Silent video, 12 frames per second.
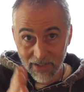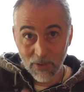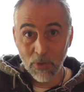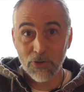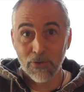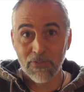
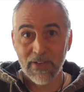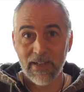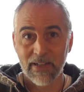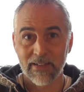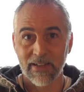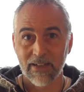What you're
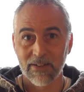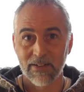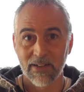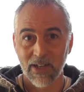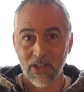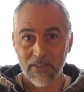feeling now,
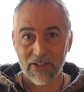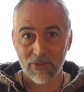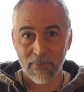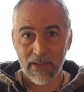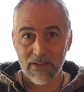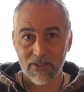that
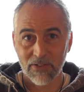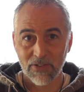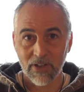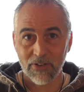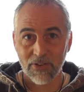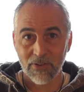space
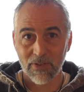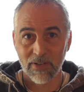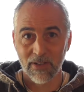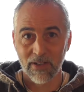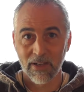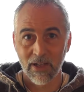inside you,
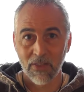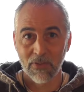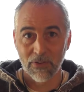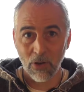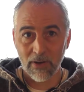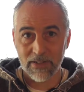the
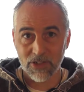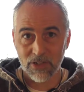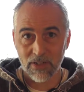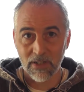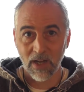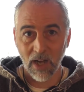knowledge
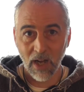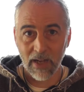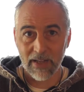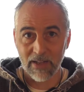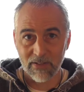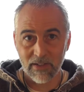I
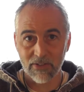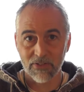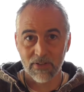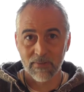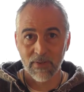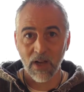
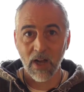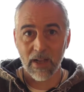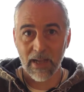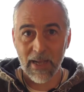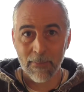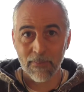exist, I
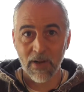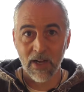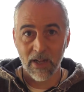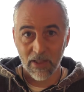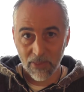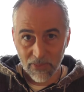am.
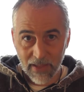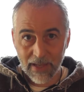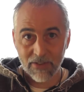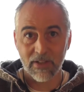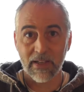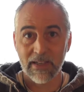
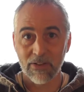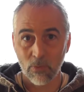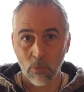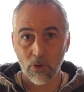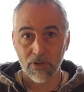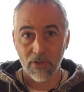That is
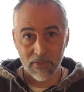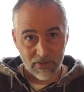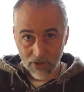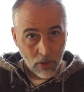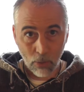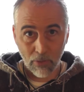what this
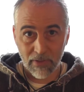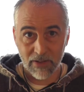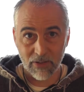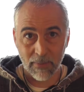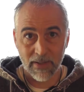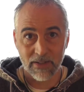whole
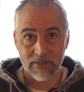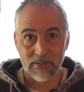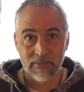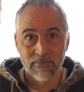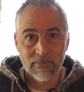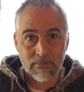thing's about.
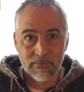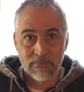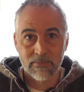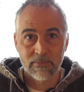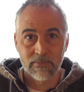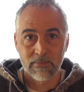
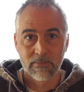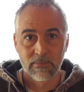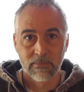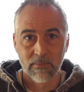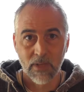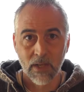
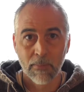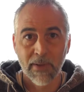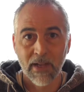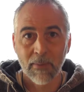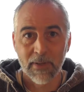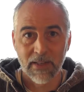
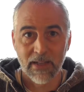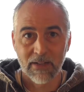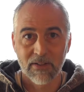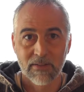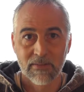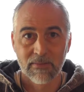Becoming
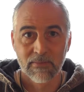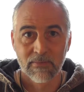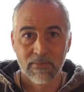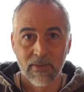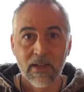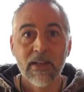that,
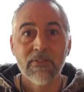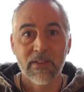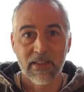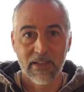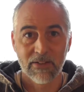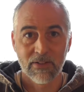
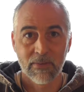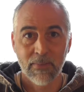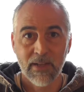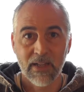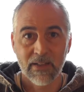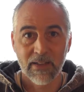living that,
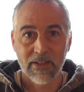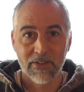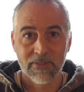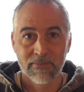being that.